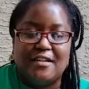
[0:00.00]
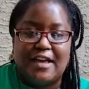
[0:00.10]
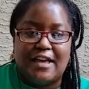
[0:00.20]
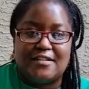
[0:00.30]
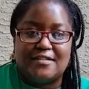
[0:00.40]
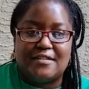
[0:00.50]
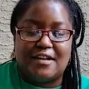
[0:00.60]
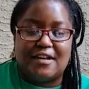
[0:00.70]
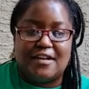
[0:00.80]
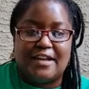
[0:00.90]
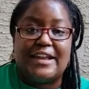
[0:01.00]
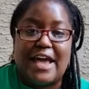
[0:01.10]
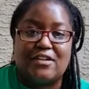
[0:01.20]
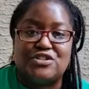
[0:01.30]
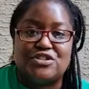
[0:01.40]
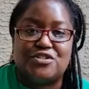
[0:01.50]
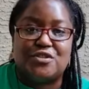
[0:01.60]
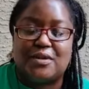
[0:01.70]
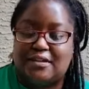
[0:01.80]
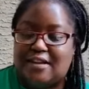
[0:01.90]
and algae
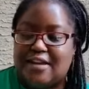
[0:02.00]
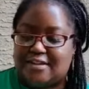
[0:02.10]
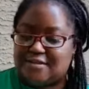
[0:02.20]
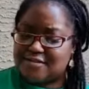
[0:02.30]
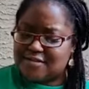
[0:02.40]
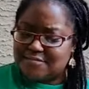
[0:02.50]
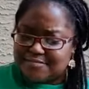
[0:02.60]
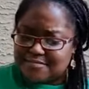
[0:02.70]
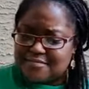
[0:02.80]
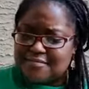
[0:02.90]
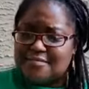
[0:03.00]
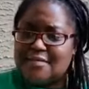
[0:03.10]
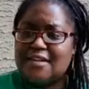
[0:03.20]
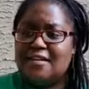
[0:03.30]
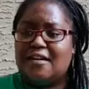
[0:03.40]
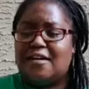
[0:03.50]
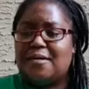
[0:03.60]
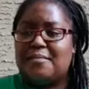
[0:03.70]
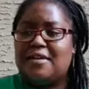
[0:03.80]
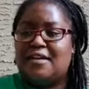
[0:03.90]
do in lichens?
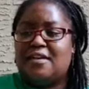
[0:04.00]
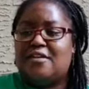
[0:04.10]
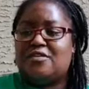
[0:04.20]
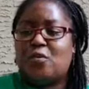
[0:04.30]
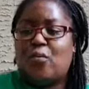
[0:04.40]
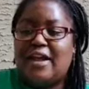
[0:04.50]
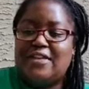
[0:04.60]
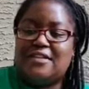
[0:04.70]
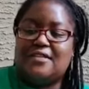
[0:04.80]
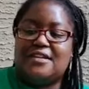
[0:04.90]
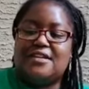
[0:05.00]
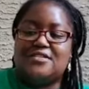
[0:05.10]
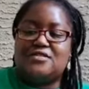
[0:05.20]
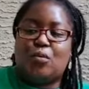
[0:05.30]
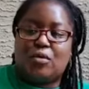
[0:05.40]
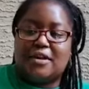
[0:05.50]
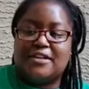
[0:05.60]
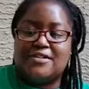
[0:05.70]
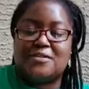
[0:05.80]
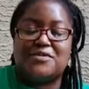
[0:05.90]
The way that these
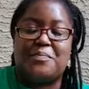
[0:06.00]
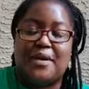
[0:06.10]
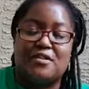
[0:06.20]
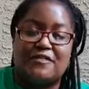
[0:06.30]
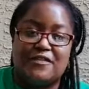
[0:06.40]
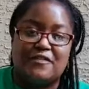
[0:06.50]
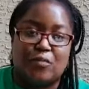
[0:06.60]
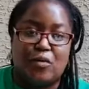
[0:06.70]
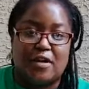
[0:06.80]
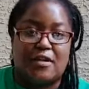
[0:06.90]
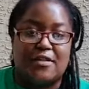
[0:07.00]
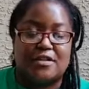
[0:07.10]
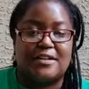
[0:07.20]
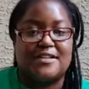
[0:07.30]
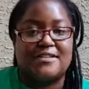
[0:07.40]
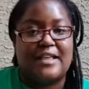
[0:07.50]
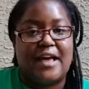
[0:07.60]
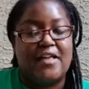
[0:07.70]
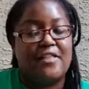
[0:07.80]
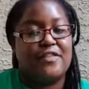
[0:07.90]
organisms benefit from one another is
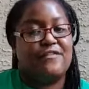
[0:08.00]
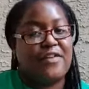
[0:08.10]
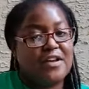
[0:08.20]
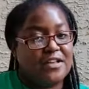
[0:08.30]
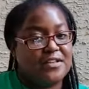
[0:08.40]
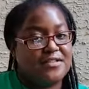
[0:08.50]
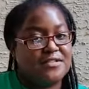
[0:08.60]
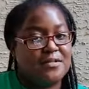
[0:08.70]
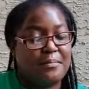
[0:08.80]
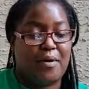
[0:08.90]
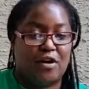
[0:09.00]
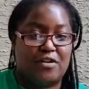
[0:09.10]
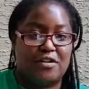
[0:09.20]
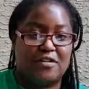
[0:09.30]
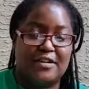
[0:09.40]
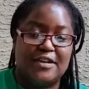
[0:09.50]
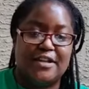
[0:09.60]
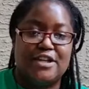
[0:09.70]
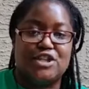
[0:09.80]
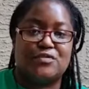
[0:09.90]
that the fungus partner
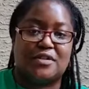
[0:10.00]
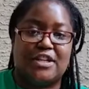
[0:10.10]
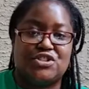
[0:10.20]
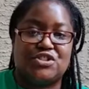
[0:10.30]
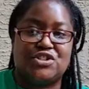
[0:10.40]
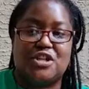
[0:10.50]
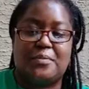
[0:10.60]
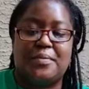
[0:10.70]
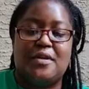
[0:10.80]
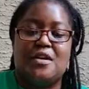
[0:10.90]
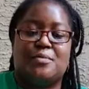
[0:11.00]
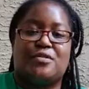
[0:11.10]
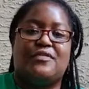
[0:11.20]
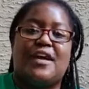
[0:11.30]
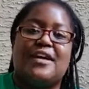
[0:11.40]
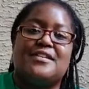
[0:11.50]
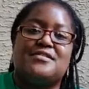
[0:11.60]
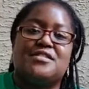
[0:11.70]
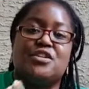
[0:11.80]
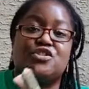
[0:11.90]
in the relationship
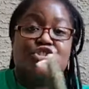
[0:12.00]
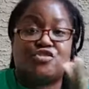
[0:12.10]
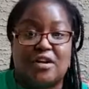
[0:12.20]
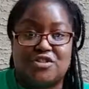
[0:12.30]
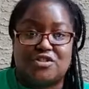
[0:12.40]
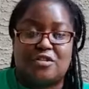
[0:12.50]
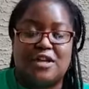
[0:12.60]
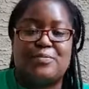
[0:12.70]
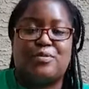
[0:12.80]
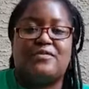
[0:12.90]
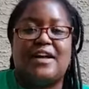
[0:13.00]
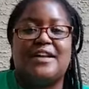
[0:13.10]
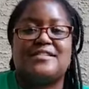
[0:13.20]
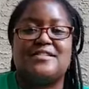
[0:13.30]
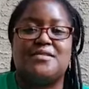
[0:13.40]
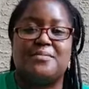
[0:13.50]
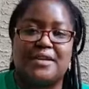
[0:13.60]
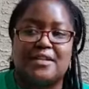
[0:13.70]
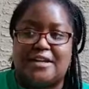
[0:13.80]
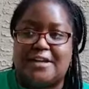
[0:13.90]
provides structure. It provides
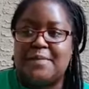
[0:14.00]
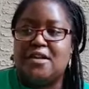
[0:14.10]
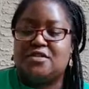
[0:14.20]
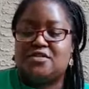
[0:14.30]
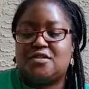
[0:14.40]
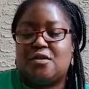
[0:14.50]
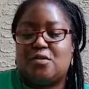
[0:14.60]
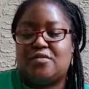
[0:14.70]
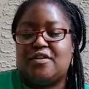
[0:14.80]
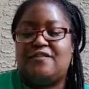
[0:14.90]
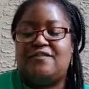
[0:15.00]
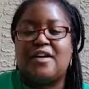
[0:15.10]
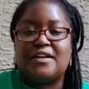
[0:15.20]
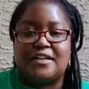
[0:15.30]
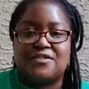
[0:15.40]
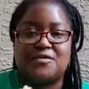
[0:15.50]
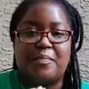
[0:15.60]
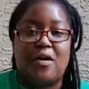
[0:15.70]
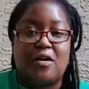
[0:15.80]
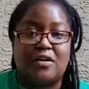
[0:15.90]
stability. So the fungus
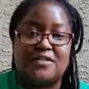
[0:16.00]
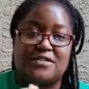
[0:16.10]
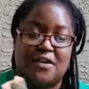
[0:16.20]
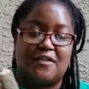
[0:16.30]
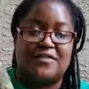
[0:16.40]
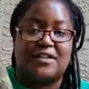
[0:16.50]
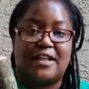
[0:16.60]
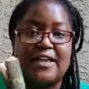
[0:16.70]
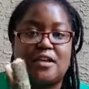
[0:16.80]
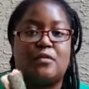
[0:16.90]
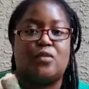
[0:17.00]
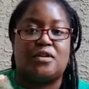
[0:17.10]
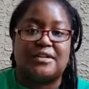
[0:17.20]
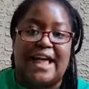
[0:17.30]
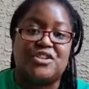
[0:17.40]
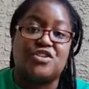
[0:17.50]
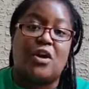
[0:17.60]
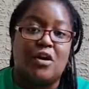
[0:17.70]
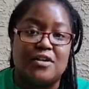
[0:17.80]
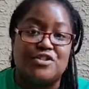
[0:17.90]
parts of the lichen will latch
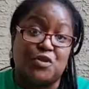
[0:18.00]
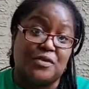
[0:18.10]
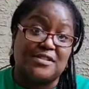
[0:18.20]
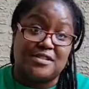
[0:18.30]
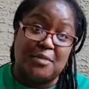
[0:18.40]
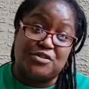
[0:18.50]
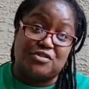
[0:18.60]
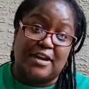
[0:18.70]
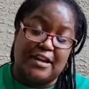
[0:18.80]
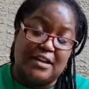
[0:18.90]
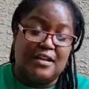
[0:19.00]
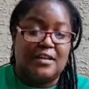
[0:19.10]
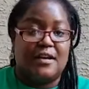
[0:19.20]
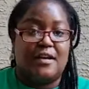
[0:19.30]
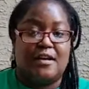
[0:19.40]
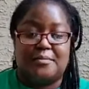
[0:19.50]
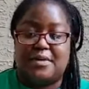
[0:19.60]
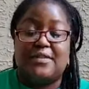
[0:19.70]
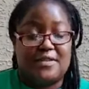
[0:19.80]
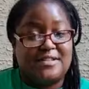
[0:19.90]
on to a substrate,
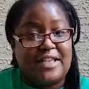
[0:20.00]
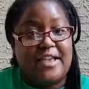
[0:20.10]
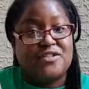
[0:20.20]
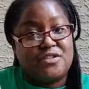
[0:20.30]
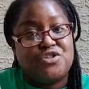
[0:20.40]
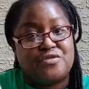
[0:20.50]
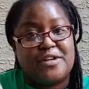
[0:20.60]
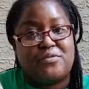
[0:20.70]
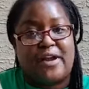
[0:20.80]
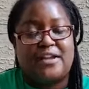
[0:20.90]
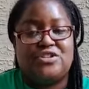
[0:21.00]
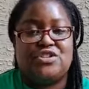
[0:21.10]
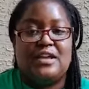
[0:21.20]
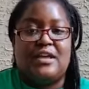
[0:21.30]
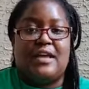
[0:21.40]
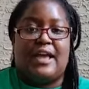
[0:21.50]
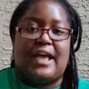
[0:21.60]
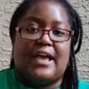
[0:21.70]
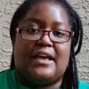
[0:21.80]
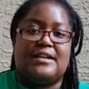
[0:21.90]
in this case a tree branch,
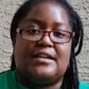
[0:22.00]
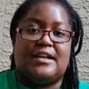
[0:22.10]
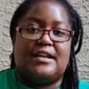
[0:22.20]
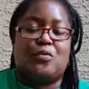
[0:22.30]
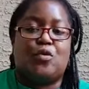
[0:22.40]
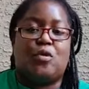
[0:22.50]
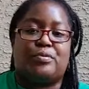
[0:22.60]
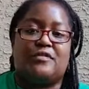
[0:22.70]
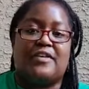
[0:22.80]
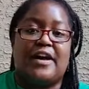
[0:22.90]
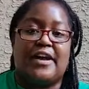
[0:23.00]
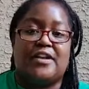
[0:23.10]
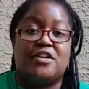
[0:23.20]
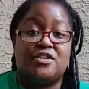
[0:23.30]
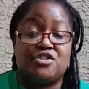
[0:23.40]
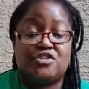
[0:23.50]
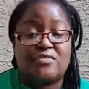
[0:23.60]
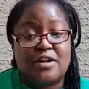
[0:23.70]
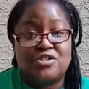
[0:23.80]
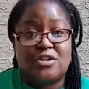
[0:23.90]
and it will provide
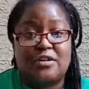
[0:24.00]
structure